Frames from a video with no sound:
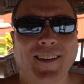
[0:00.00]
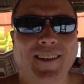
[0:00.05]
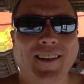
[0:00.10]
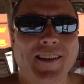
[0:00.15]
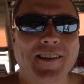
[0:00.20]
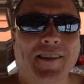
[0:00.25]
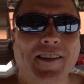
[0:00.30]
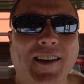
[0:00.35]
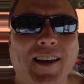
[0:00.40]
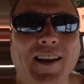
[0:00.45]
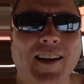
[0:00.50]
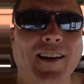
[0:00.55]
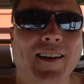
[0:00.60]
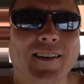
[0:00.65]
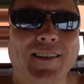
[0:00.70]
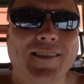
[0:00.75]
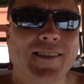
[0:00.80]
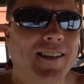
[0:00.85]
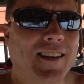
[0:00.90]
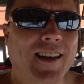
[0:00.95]
that she
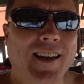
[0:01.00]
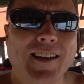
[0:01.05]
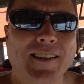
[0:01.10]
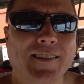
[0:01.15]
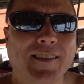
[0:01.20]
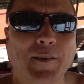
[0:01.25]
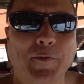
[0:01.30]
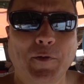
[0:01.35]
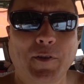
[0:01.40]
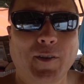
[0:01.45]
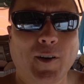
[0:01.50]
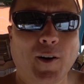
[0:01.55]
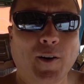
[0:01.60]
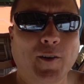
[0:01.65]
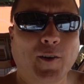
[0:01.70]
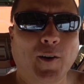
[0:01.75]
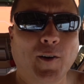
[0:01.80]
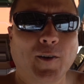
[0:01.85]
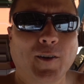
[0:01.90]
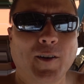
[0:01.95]
can't she can't seem to start
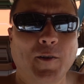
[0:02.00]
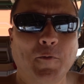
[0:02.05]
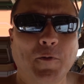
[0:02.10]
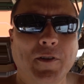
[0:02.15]
talking